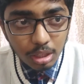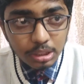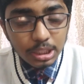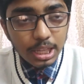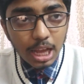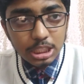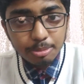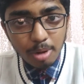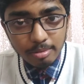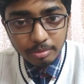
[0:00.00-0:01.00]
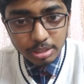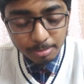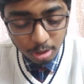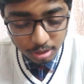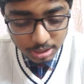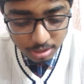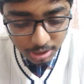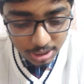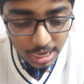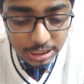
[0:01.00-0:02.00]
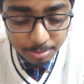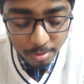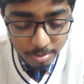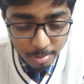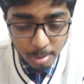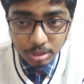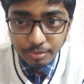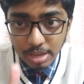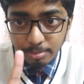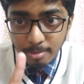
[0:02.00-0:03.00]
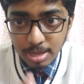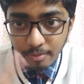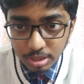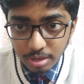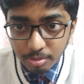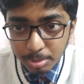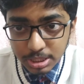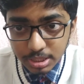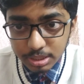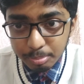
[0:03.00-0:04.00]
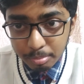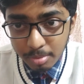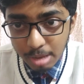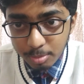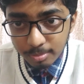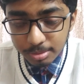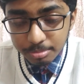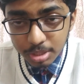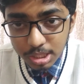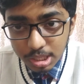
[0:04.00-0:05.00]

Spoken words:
The last problem which I am going to discuss, last problem among the 5 problems. After that, I will be discussing my problem.